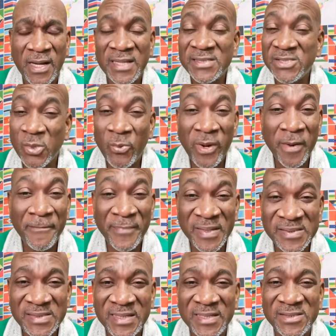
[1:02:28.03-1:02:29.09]
And so we're
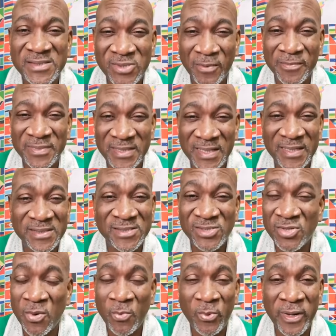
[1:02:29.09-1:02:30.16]
missing something
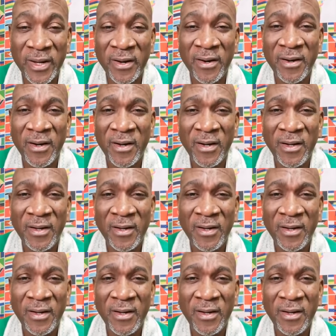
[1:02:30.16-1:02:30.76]
somewhere.